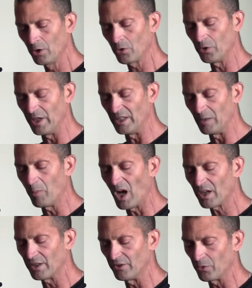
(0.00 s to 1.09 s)
creating
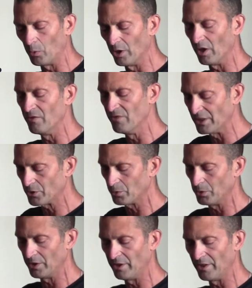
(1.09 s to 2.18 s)
pockets where
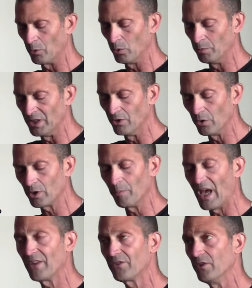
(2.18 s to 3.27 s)
eventually there will be no
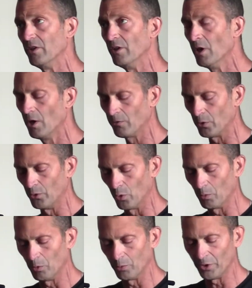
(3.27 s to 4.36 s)
capacity for
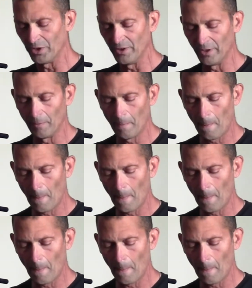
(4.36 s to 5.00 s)
normal breathing.